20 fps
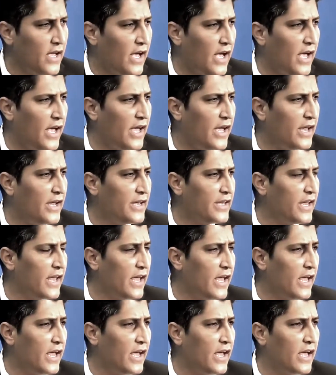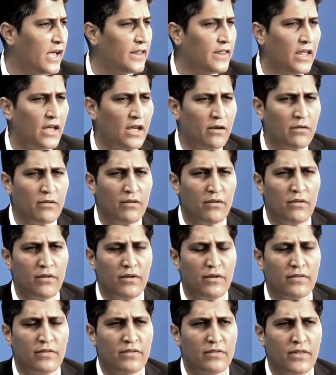and
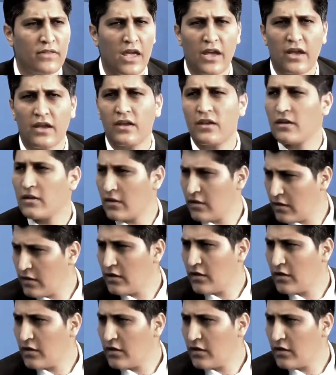the tech